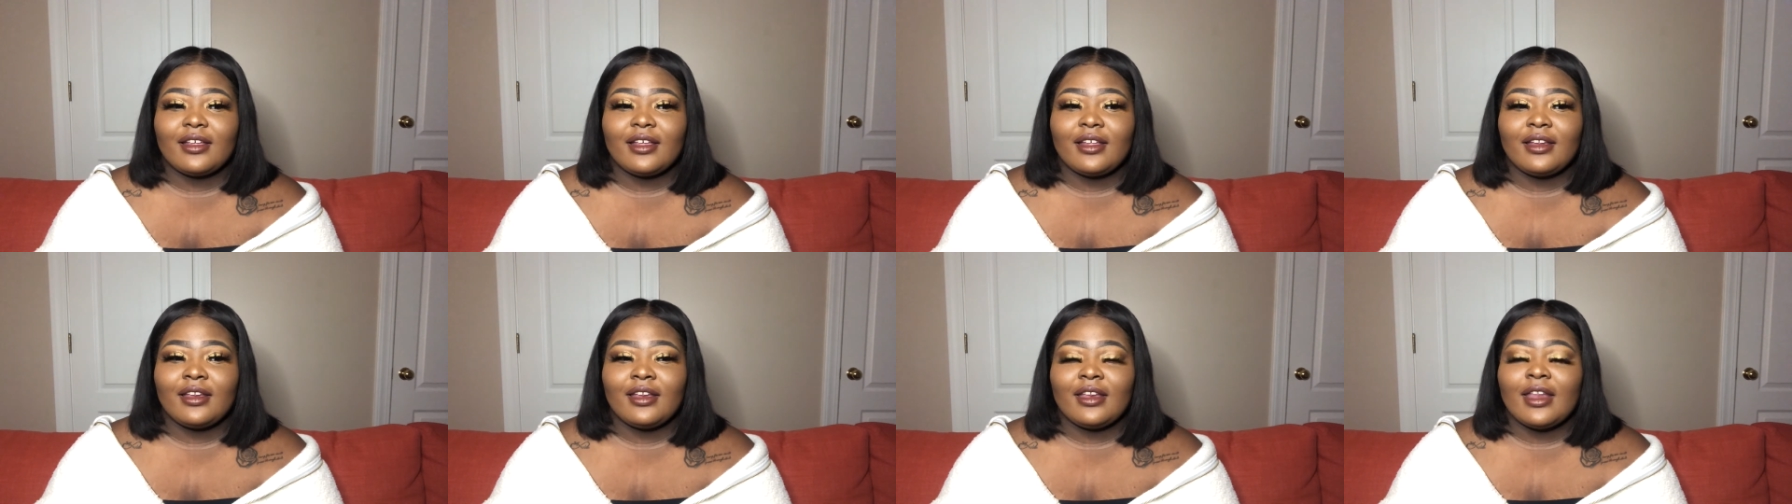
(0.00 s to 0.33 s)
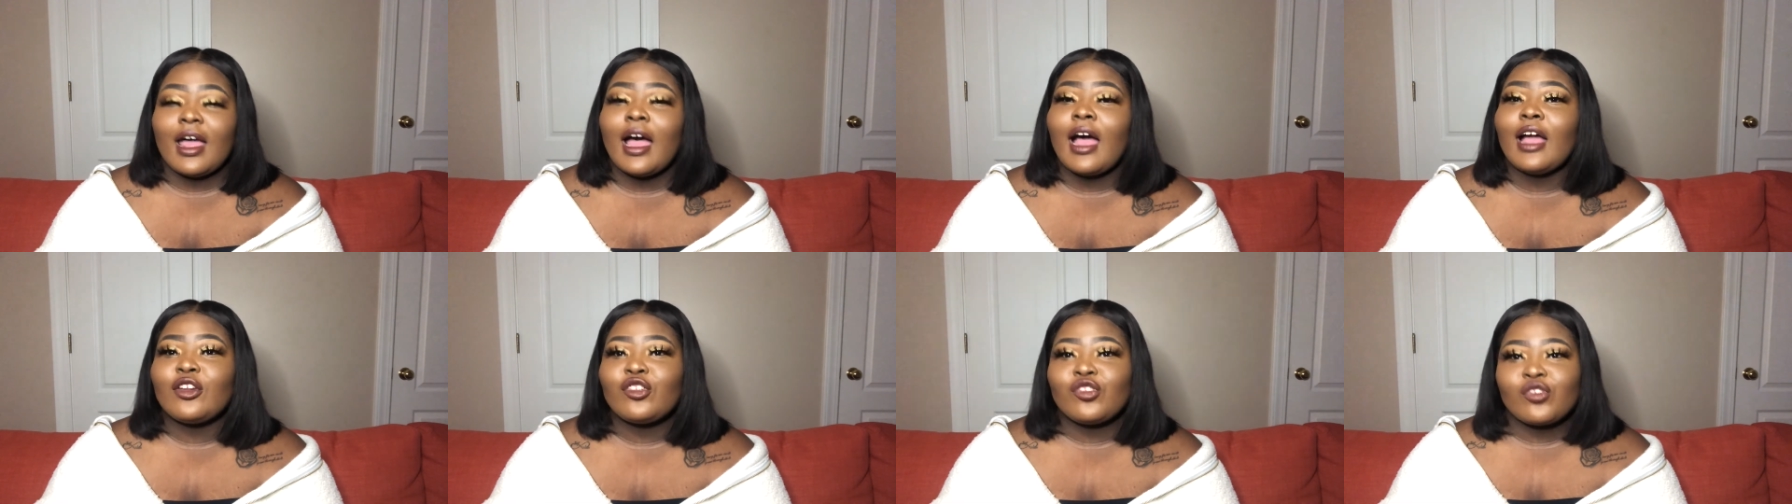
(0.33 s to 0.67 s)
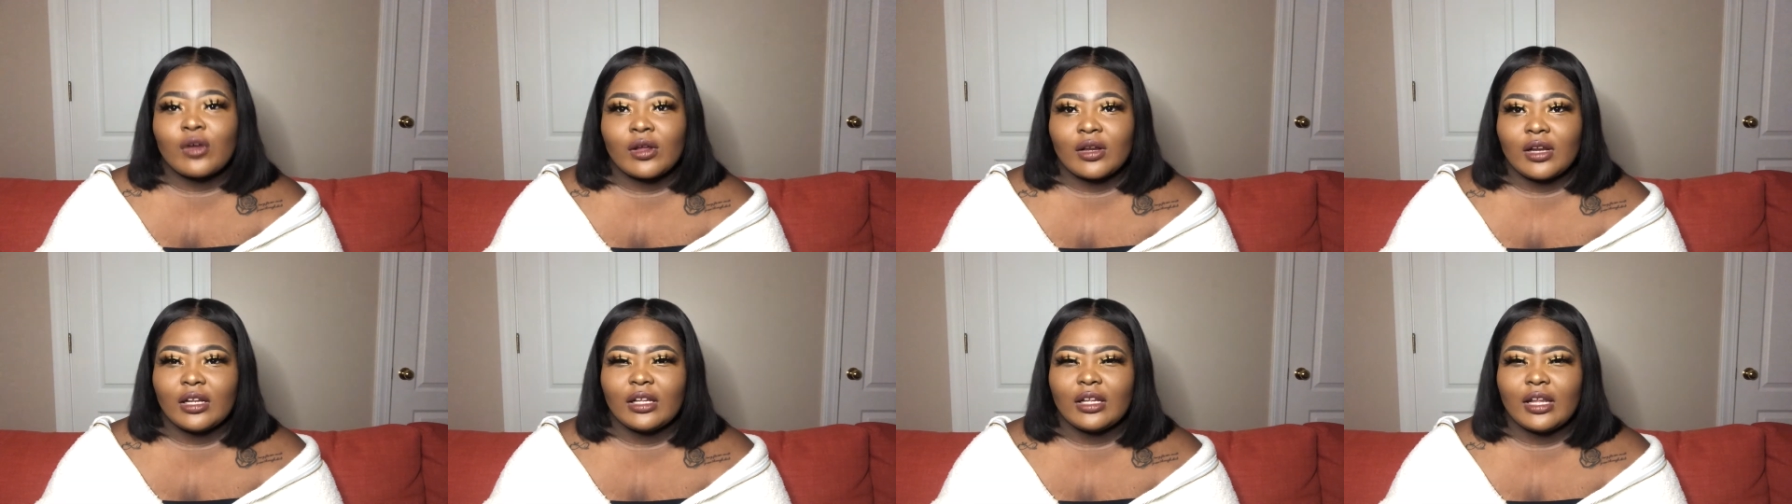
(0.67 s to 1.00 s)
not
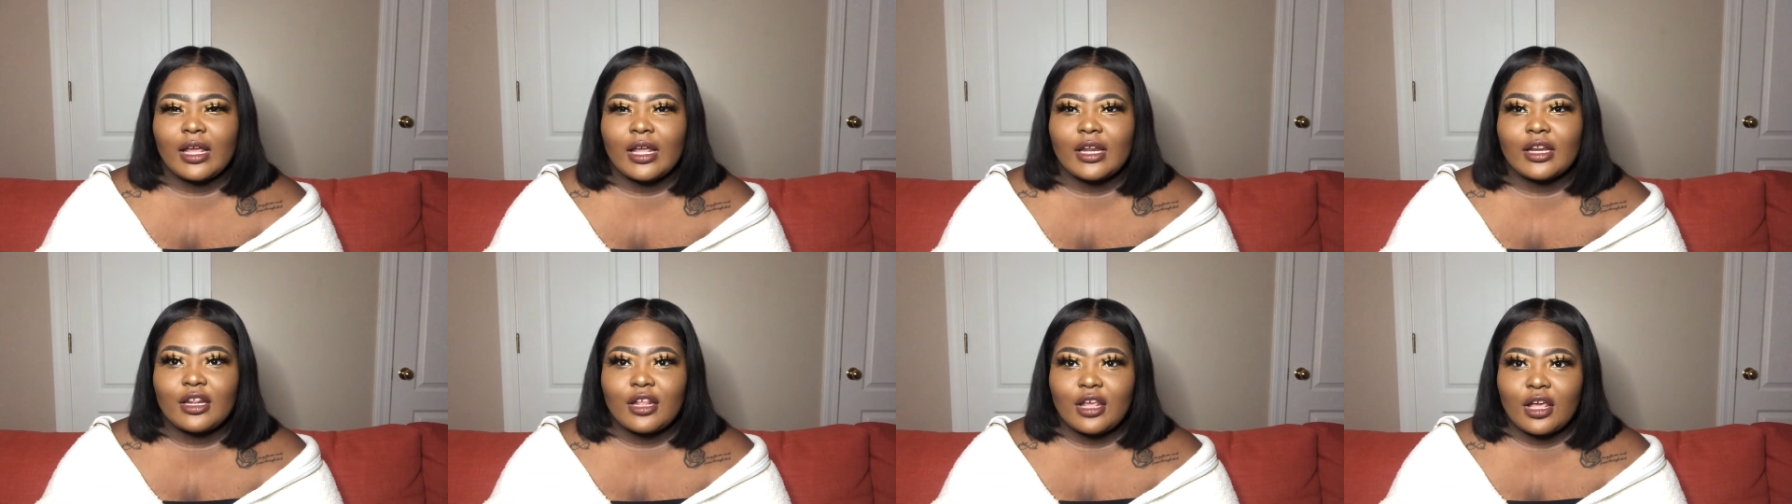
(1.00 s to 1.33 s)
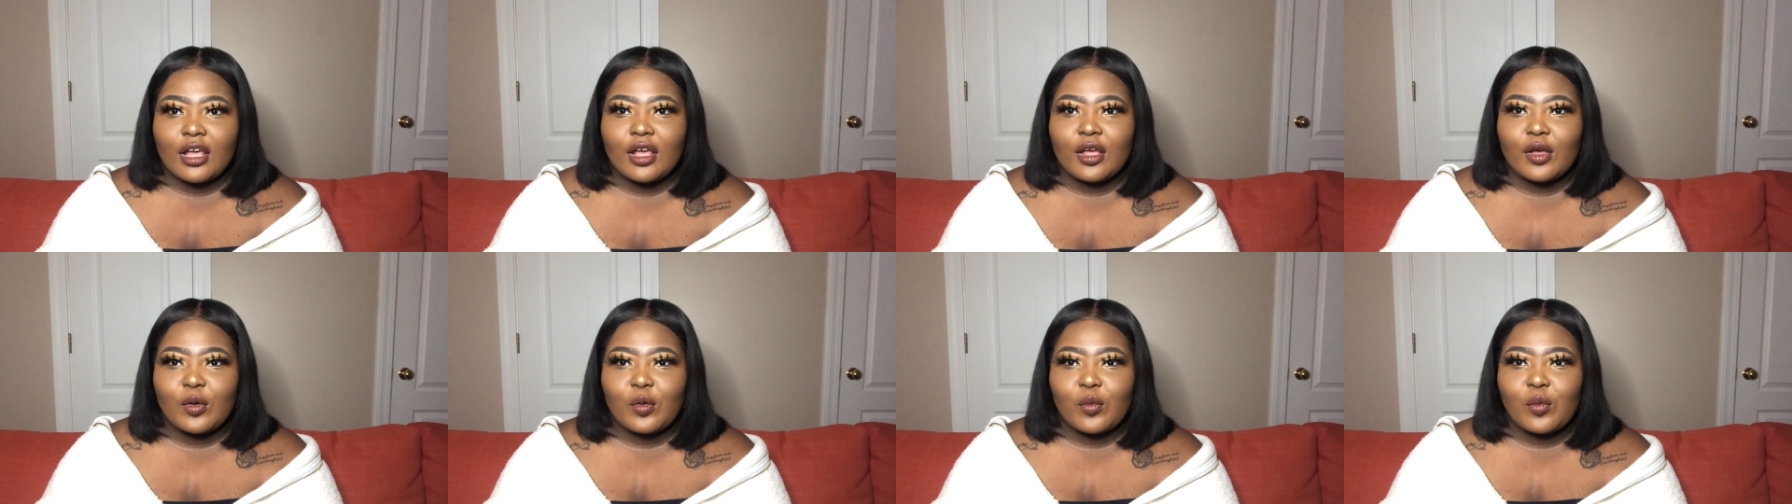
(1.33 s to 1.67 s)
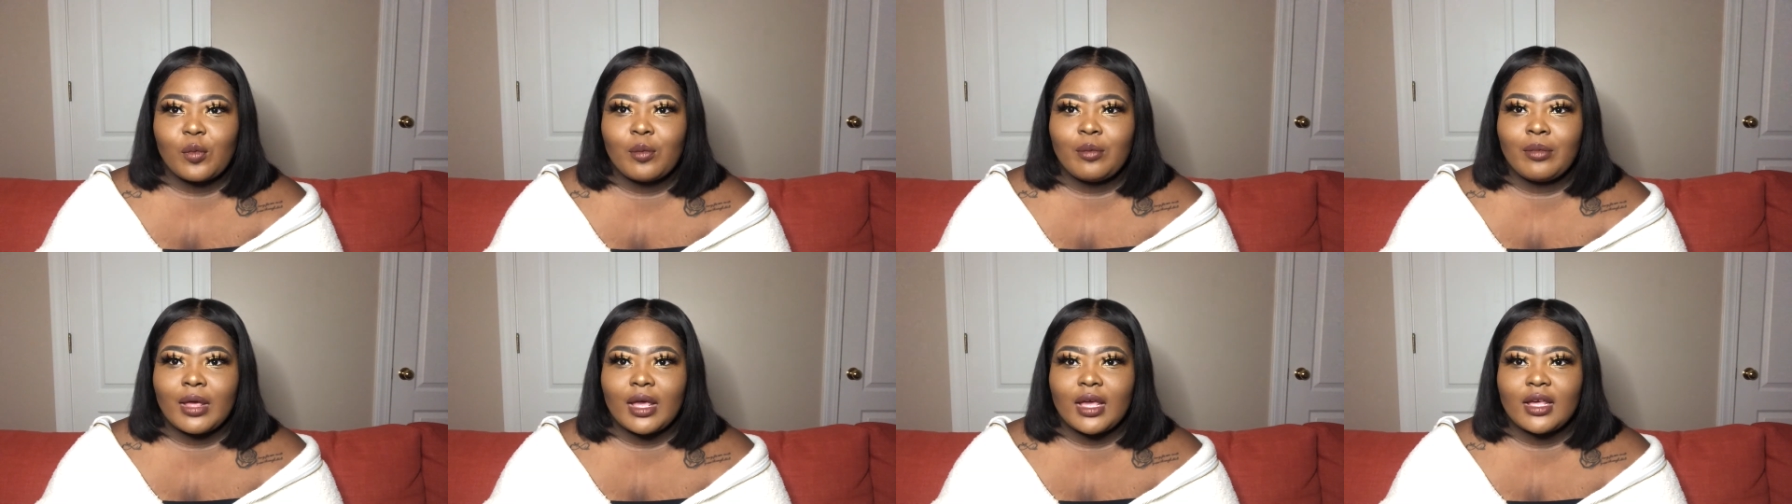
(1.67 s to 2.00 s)
trying to let go,
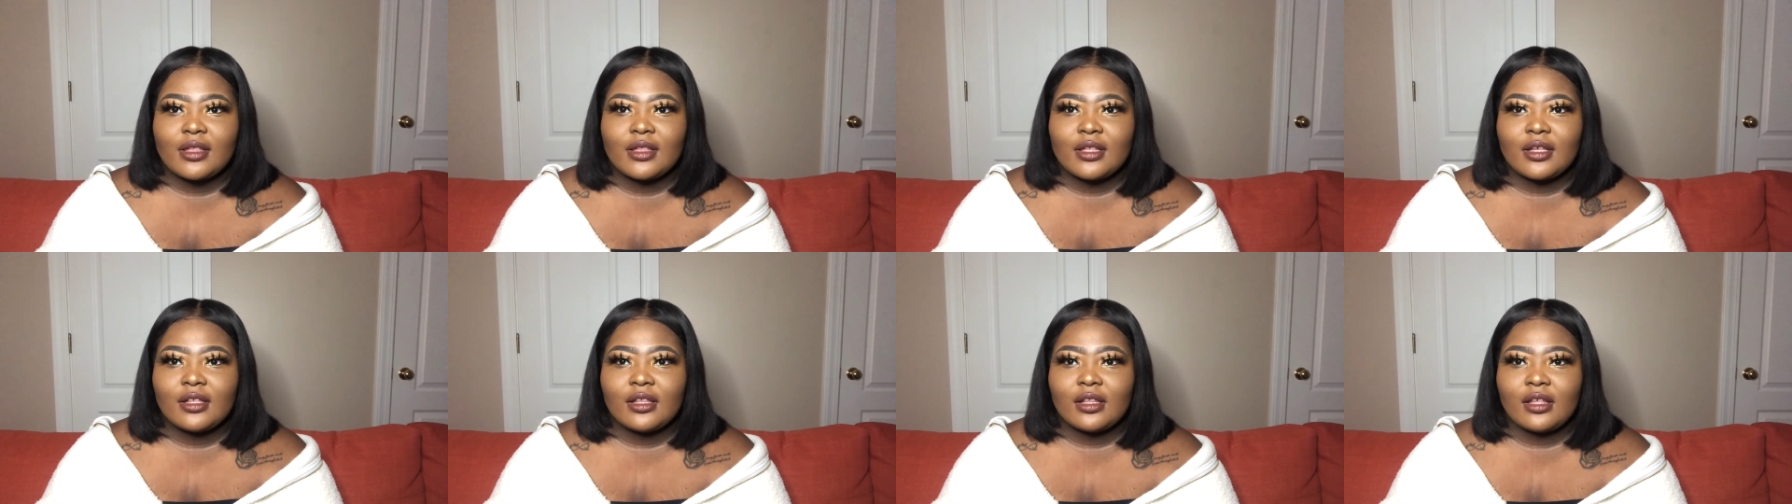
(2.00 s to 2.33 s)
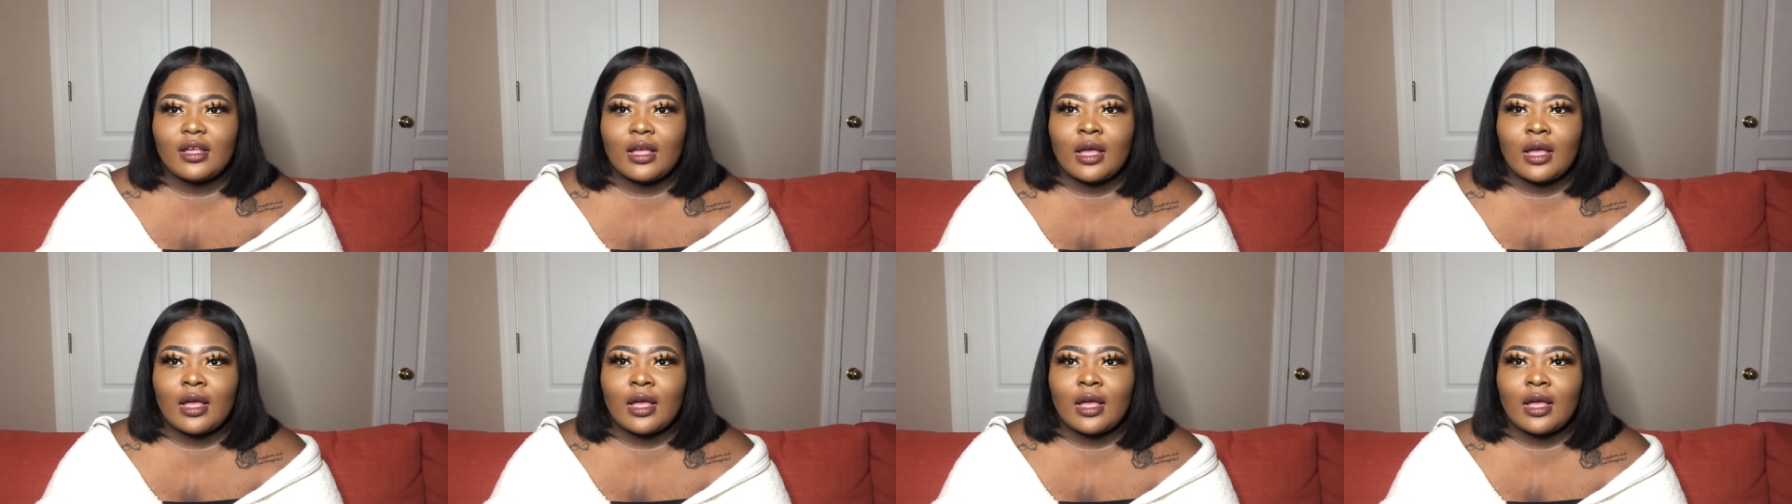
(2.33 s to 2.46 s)
basically.